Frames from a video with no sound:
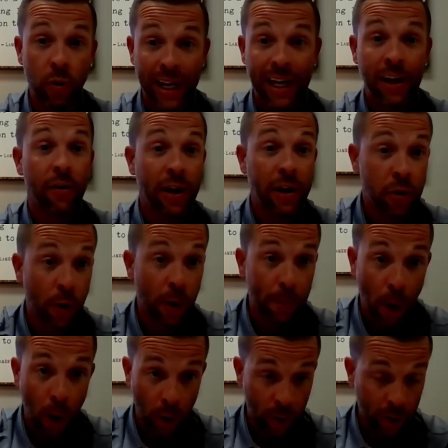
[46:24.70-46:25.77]
enter into a
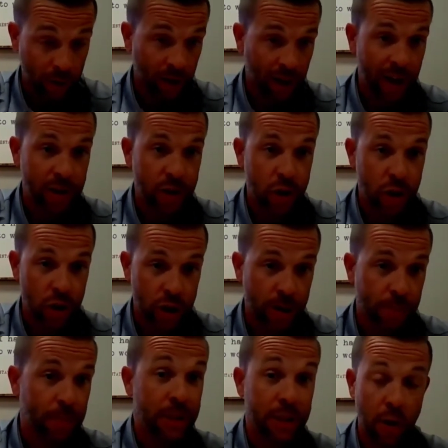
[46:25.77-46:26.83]
borrowing
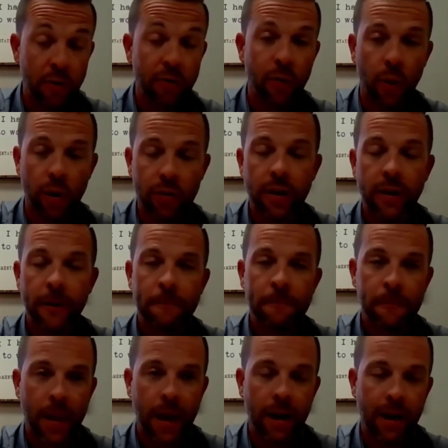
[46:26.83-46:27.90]
relationship, and so forth.
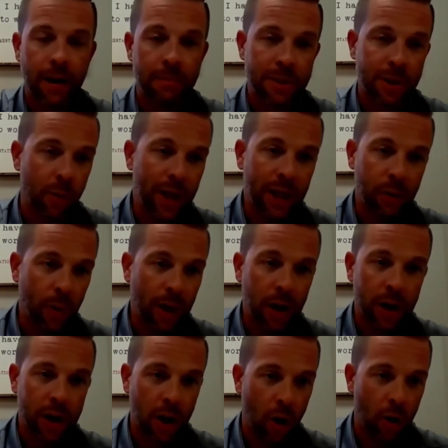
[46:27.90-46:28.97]
So we
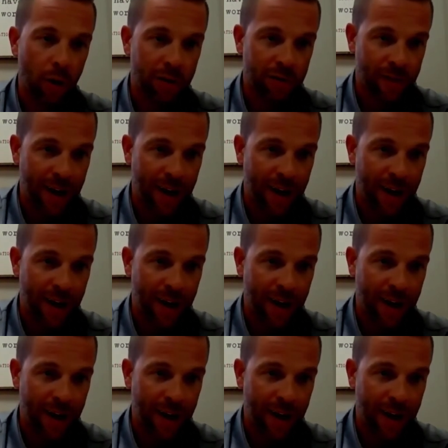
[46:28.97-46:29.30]
look at all those